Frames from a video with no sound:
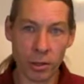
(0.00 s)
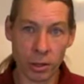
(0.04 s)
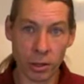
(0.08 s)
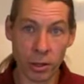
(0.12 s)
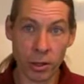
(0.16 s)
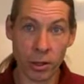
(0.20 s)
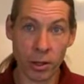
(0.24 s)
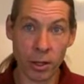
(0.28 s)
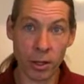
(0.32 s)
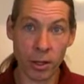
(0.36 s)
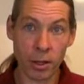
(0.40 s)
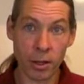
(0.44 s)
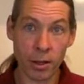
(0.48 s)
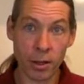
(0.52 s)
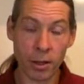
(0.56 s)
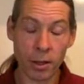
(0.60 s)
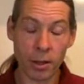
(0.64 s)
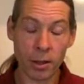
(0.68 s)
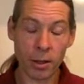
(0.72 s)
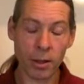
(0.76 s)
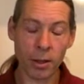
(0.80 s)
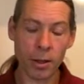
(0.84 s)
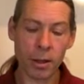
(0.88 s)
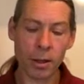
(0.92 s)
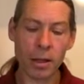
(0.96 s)
hurting.
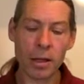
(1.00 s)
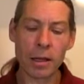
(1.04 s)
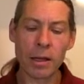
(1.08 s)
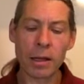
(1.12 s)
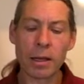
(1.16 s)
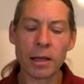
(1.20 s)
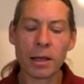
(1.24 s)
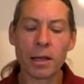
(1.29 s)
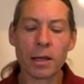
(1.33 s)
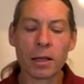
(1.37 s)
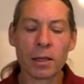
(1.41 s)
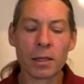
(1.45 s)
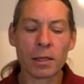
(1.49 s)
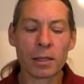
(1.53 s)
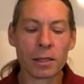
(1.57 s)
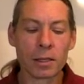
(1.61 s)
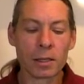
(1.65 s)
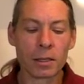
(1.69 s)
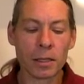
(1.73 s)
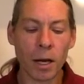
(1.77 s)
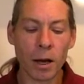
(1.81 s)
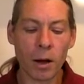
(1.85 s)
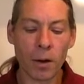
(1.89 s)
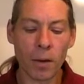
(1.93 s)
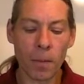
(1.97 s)

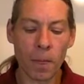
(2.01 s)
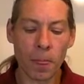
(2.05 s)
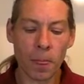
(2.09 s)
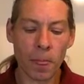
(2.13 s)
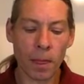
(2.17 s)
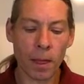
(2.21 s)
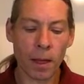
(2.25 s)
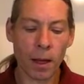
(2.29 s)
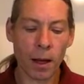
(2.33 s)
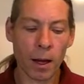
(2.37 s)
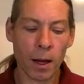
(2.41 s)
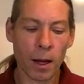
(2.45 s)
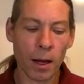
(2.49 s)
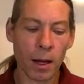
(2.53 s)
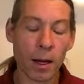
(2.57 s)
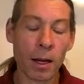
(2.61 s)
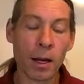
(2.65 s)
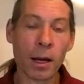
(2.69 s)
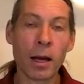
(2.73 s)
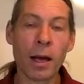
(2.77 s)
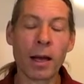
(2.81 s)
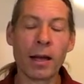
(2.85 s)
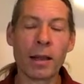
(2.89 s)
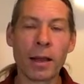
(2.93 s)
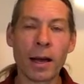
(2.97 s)
So,
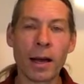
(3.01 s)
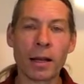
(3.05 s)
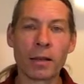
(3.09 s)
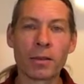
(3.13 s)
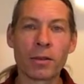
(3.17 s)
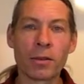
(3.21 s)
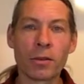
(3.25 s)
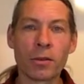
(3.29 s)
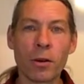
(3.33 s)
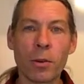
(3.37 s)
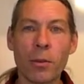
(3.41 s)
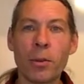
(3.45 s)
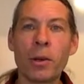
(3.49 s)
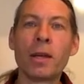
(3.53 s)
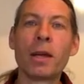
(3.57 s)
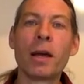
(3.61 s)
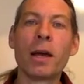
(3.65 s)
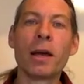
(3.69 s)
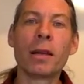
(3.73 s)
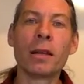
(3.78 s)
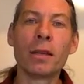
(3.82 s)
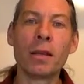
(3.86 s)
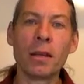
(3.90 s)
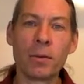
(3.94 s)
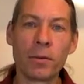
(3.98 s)
aha, that's the remedy
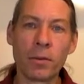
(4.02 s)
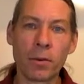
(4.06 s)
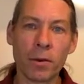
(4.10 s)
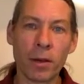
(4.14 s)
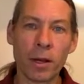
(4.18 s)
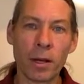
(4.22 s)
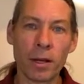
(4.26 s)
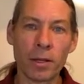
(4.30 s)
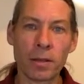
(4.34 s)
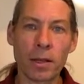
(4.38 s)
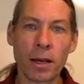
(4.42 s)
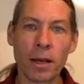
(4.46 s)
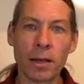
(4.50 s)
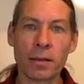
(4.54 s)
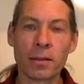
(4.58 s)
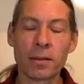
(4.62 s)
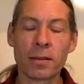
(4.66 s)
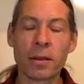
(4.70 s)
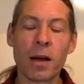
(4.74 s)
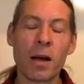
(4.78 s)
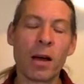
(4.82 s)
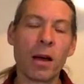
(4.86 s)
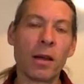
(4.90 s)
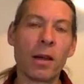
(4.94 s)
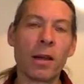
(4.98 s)
I need for this. I
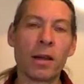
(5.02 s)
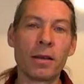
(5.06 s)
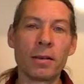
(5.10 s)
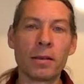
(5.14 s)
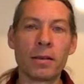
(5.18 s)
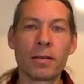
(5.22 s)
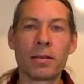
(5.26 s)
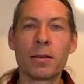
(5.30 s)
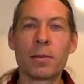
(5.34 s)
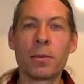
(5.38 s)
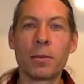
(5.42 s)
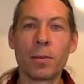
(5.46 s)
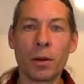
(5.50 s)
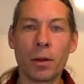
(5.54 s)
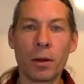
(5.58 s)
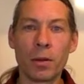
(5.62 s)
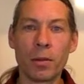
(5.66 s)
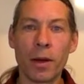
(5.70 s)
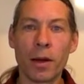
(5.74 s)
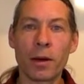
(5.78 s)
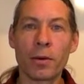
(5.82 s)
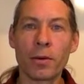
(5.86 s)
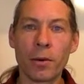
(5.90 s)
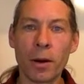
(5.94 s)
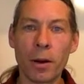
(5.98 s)
saw it as a symbol of
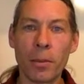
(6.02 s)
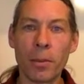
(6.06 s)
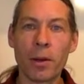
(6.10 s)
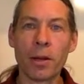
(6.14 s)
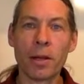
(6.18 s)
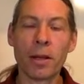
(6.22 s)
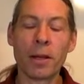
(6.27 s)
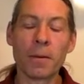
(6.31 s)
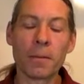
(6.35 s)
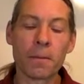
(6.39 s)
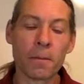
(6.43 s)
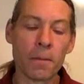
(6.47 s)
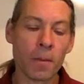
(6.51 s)
that remedy.